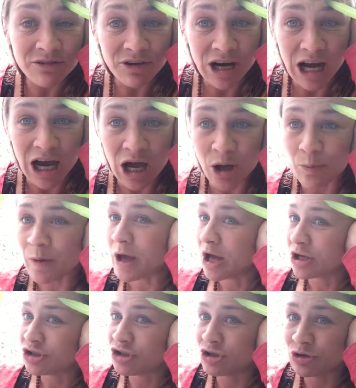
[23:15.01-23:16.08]
for help,
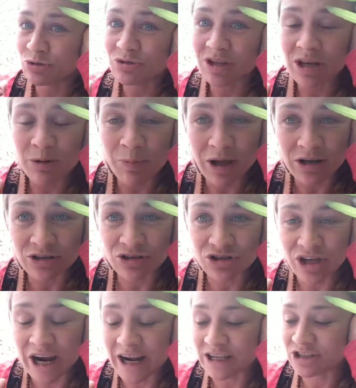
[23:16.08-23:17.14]
choosing a better
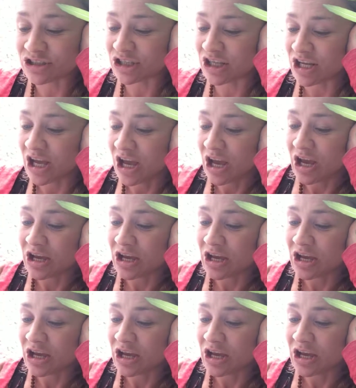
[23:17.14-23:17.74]
strategy,